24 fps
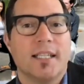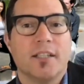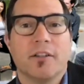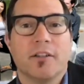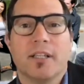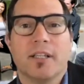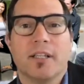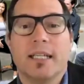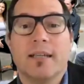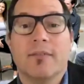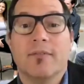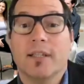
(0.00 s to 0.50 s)
You
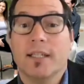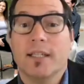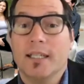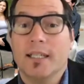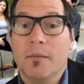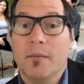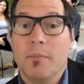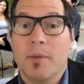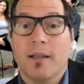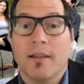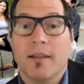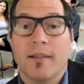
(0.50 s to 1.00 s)
can even
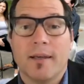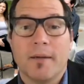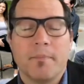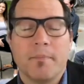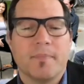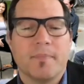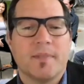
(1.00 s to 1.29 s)
email them,